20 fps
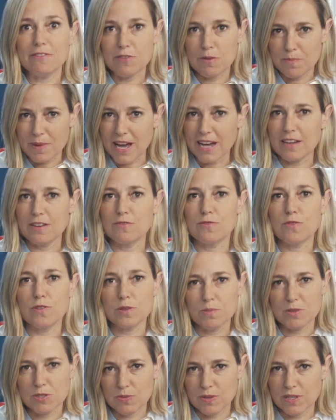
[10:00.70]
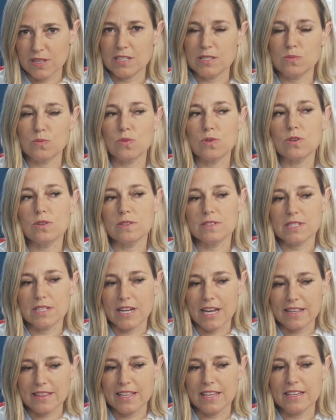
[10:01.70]
back and forth between these worlds. And
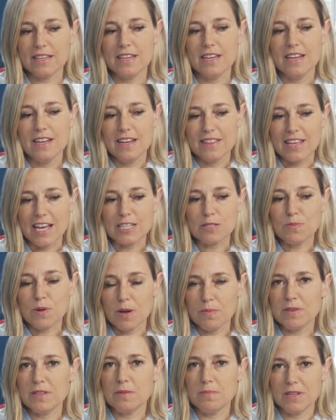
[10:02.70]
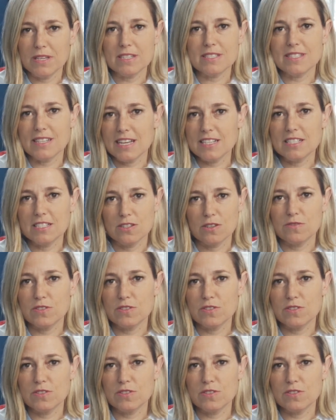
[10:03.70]
I think that's probably the biggest lesson over